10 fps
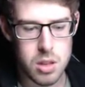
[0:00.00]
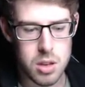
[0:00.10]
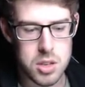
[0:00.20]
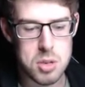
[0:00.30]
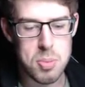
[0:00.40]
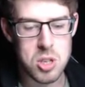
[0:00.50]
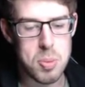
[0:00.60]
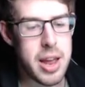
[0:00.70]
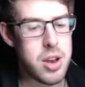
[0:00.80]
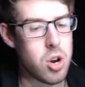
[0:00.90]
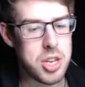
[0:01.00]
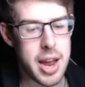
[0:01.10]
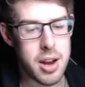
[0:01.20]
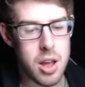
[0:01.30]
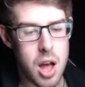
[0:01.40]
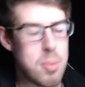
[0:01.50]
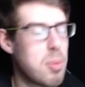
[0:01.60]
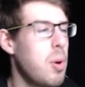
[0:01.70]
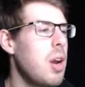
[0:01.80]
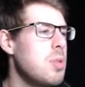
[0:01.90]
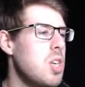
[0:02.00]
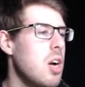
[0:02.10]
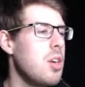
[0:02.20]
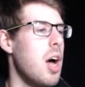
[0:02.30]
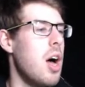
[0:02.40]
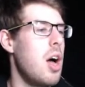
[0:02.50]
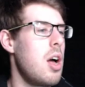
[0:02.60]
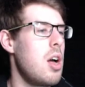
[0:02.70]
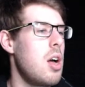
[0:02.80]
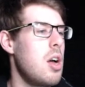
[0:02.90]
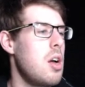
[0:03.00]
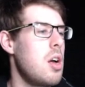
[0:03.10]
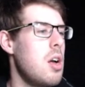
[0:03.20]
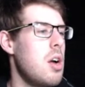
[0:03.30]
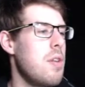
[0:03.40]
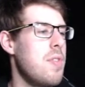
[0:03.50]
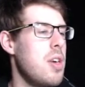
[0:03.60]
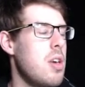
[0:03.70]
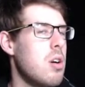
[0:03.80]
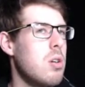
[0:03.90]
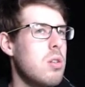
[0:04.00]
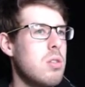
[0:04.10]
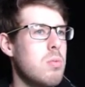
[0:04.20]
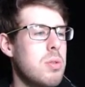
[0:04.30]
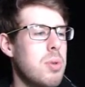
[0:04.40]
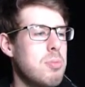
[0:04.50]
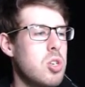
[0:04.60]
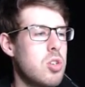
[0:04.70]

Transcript: Is this multiplayer? Not yet. But when I was younger, I'm just